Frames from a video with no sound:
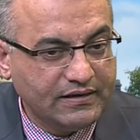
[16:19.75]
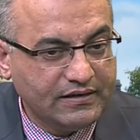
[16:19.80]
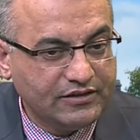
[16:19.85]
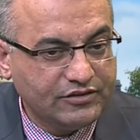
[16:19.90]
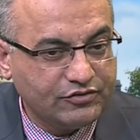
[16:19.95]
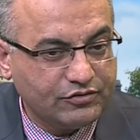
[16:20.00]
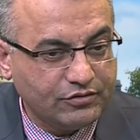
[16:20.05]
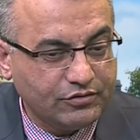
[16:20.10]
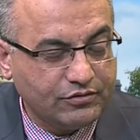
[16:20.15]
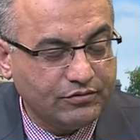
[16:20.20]

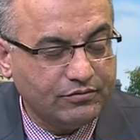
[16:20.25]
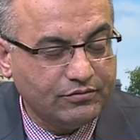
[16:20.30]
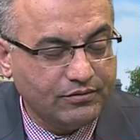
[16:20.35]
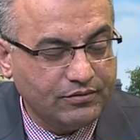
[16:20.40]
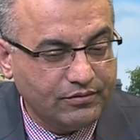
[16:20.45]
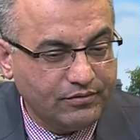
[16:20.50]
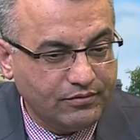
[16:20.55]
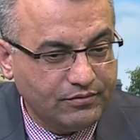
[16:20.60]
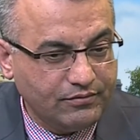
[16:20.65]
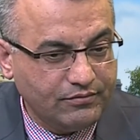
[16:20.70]
so
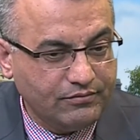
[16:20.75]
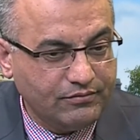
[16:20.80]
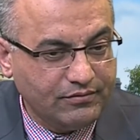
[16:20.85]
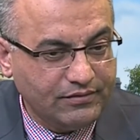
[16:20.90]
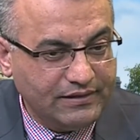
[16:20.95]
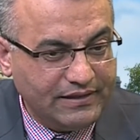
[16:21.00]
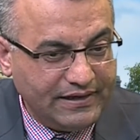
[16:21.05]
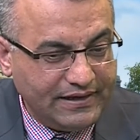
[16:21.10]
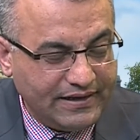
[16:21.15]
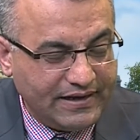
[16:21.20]

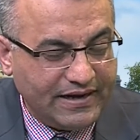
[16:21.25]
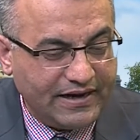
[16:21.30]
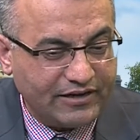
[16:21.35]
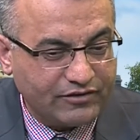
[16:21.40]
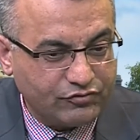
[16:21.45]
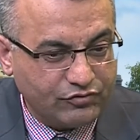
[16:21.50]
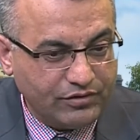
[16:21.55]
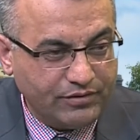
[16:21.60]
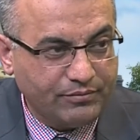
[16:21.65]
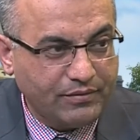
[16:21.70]
they
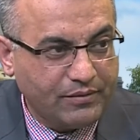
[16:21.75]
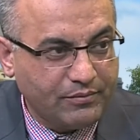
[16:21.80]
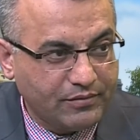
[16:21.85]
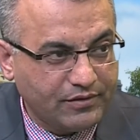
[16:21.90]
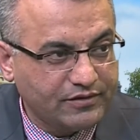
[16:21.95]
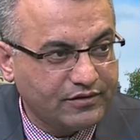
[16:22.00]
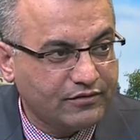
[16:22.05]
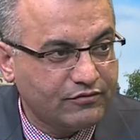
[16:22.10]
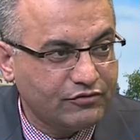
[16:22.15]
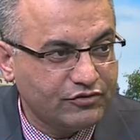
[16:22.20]
actually, my
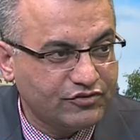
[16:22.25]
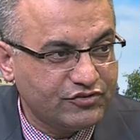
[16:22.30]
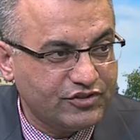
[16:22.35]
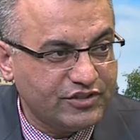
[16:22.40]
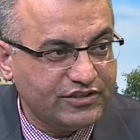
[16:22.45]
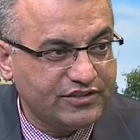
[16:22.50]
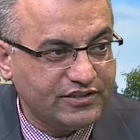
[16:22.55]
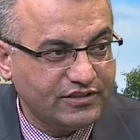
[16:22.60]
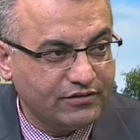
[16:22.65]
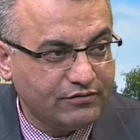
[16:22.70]
mother was
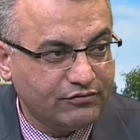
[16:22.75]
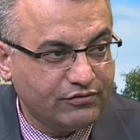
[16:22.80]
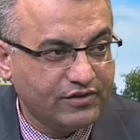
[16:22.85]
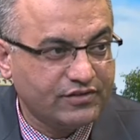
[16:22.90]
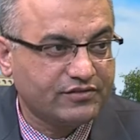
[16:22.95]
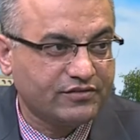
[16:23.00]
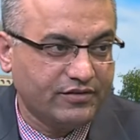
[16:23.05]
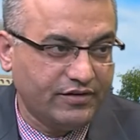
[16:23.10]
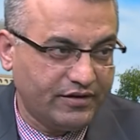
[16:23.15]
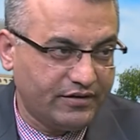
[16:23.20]
teaching
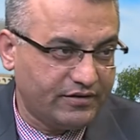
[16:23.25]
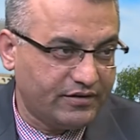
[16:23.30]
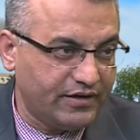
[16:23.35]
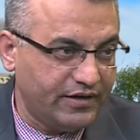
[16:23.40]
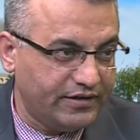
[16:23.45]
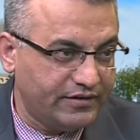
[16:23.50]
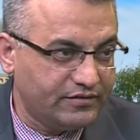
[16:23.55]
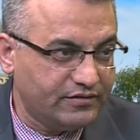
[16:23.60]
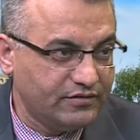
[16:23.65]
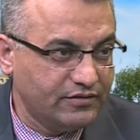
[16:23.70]
first grade
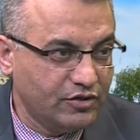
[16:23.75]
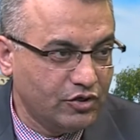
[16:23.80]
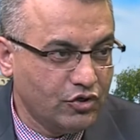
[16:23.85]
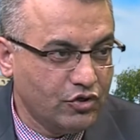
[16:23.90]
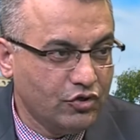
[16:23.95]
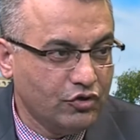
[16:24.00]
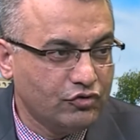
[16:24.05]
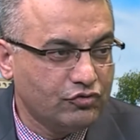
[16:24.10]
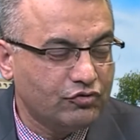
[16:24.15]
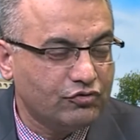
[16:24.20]
kids,
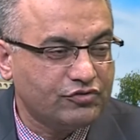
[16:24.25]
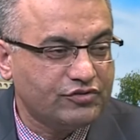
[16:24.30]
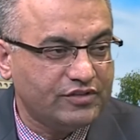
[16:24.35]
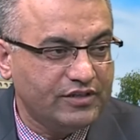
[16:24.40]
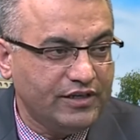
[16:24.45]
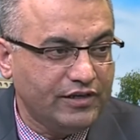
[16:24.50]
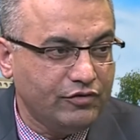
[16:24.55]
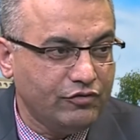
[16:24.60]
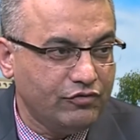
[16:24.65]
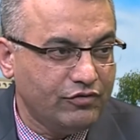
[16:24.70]
so
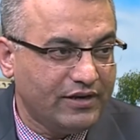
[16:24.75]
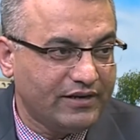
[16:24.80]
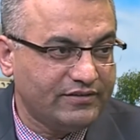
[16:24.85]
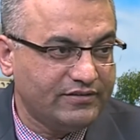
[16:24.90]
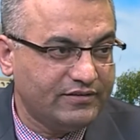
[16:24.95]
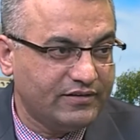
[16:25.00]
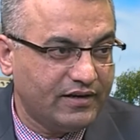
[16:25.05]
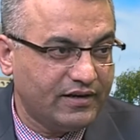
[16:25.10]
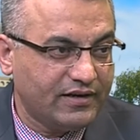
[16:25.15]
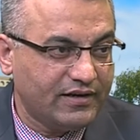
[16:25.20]
she knew
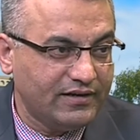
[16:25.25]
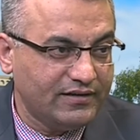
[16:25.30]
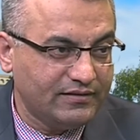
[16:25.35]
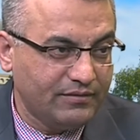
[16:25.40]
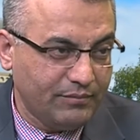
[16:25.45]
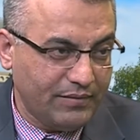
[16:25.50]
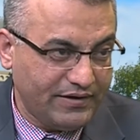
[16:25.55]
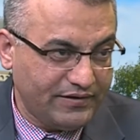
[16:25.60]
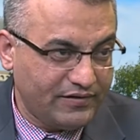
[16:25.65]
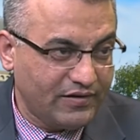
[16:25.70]
exactly the
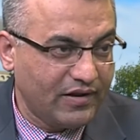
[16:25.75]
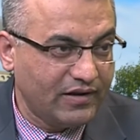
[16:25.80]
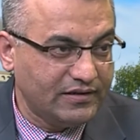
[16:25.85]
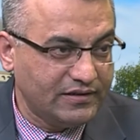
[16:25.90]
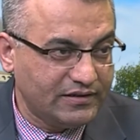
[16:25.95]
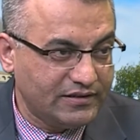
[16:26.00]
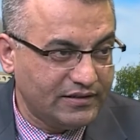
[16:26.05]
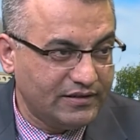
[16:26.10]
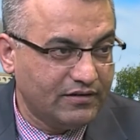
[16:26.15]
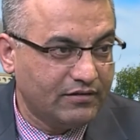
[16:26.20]

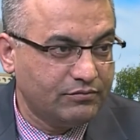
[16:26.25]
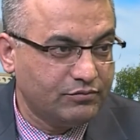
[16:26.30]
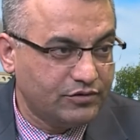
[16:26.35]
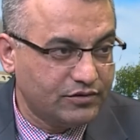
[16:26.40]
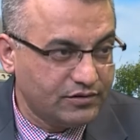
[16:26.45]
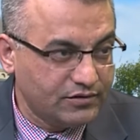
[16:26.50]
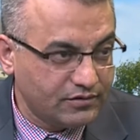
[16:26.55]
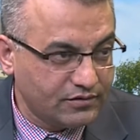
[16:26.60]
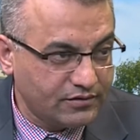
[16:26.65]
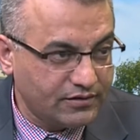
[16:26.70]
mentality of
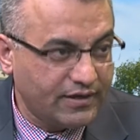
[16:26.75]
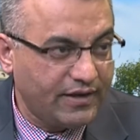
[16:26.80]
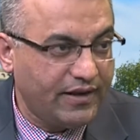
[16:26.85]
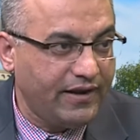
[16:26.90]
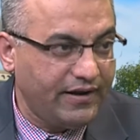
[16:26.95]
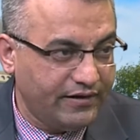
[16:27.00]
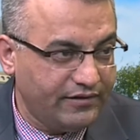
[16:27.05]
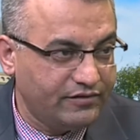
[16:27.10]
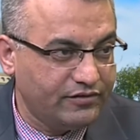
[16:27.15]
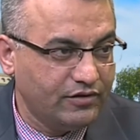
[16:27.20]
the
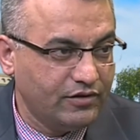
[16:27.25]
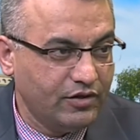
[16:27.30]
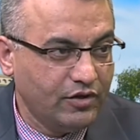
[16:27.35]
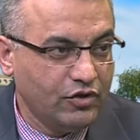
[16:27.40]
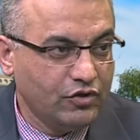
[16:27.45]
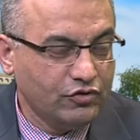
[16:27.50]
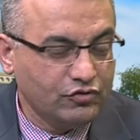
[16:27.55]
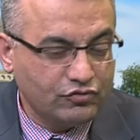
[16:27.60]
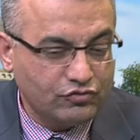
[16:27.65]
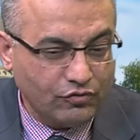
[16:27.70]
kids.
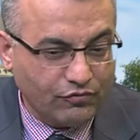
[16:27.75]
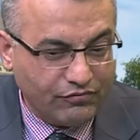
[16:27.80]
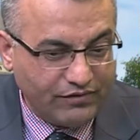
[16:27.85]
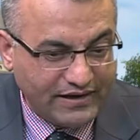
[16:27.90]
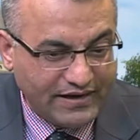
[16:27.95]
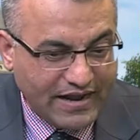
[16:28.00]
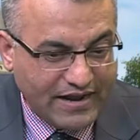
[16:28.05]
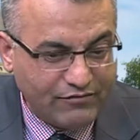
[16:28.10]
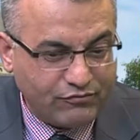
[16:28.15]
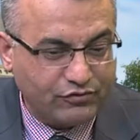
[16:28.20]
So
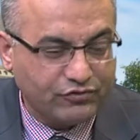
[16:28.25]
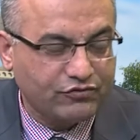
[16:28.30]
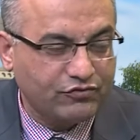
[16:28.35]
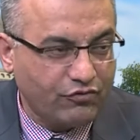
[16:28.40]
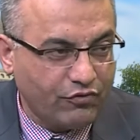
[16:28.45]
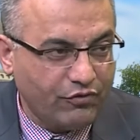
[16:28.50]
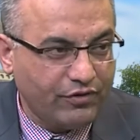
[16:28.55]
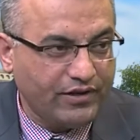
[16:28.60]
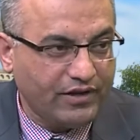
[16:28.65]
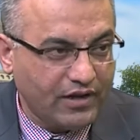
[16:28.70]
when I was
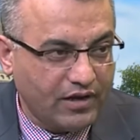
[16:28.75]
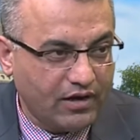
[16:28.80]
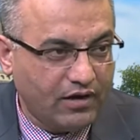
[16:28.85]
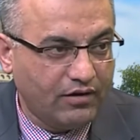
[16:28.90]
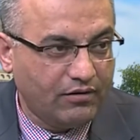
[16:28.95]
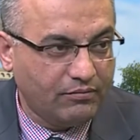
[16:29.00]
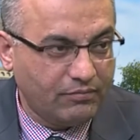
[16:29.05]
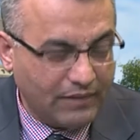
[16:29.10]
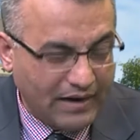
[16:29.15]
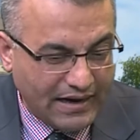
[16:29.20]
growing
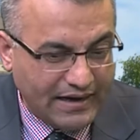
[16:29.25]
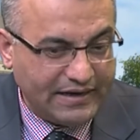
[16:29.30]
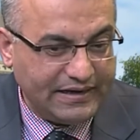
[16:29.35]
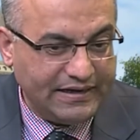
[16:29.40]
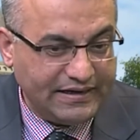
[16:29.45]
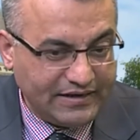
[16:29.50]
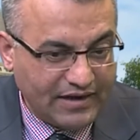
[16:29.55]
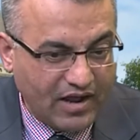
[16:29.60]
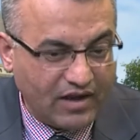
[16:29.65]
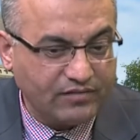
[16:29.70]
up,
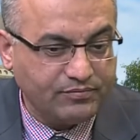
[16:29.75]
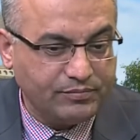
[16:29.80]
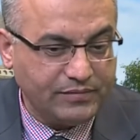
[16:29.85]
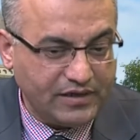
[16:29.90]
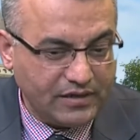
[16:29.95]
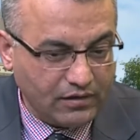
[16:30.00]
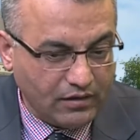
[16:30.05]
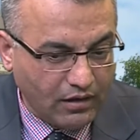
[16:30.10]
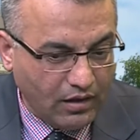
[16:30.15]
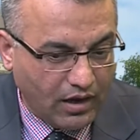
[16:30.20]
it helped me
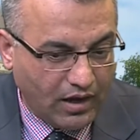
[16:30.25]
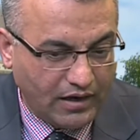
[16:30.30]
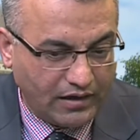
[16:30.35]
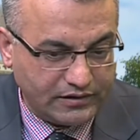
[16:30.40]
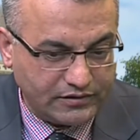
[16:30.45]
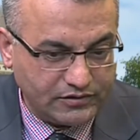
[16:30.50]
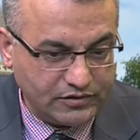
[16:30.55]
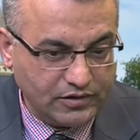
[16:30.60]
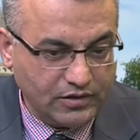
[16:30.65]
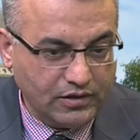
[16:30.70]
a
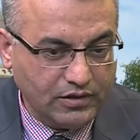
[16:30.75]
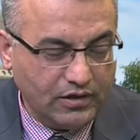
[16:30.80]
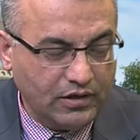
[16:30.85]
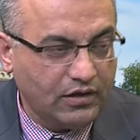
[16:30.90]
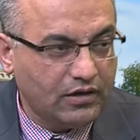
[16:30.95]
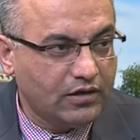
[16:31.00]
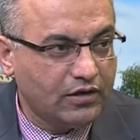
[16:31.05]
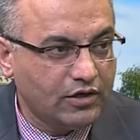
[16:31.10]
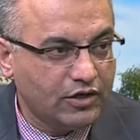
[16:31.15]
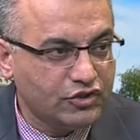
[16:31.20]
lot
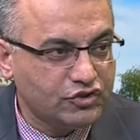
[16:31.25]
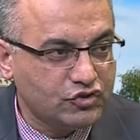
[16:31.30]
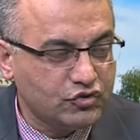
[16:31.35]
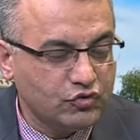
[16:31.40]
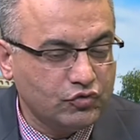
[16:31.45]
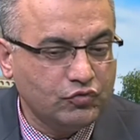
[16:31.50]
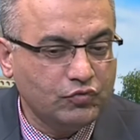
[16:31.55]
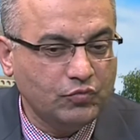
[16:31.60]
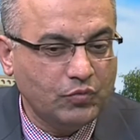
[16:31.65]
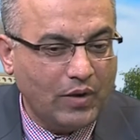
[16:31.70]

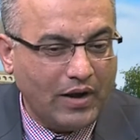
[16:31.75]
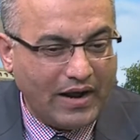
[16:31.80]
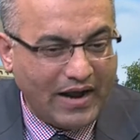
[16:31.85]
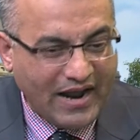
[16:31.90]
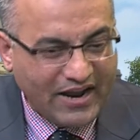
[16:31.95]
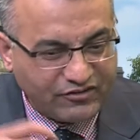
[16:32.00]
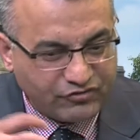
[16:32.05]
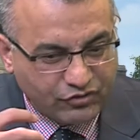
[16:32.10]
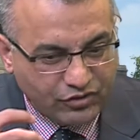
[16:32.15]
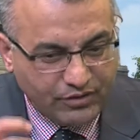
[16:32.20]
to
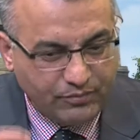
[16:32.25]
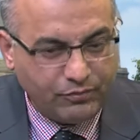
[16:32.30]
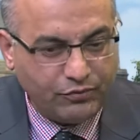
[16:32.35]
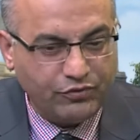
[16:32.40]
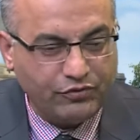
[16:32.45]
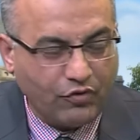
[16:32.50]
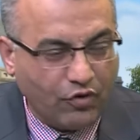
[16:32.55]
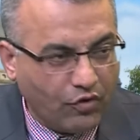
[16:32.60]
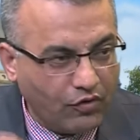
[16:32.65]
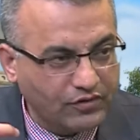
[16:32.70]
actually
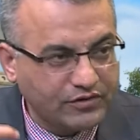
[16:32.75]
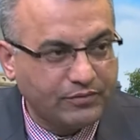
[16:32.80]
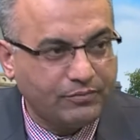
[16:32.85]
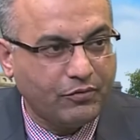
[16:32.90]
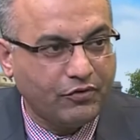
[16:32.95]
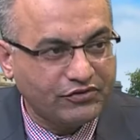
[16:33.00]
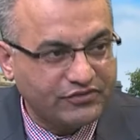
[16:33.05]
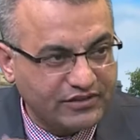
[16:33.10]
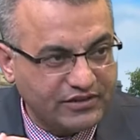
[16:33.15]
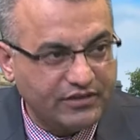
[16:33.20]
put all the
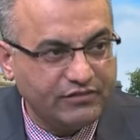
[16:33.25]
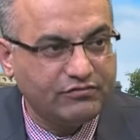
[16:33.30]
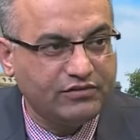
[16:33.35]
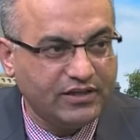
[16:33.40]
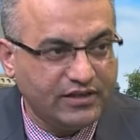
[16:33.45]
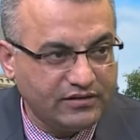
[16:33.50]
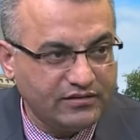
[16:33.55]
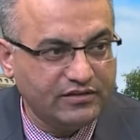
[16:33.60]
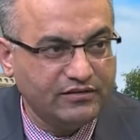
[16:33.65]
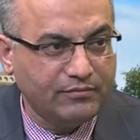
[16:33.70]
positive
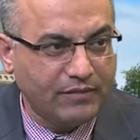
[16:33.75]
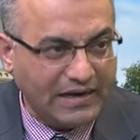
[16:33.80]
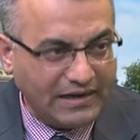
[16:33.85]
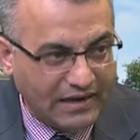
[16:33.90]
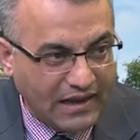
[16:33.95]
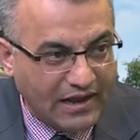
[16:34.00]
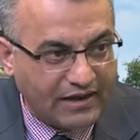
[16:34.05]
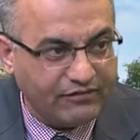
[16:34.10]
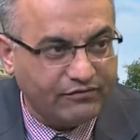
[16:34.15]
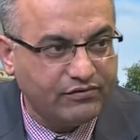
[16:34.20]
things in my
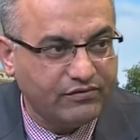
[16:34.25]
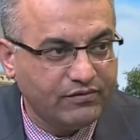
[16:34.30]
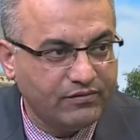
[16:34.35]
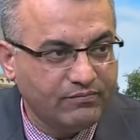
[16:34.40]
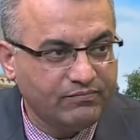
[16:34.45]
life.